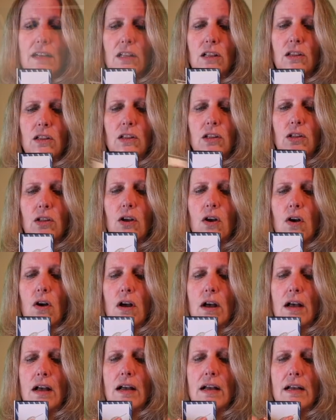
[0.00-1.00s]
a
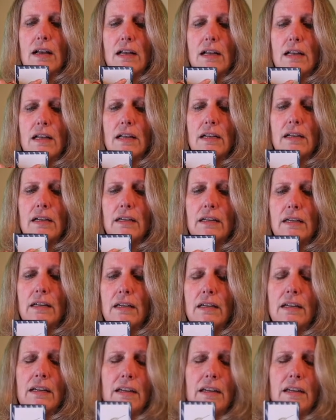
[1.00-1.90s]
long,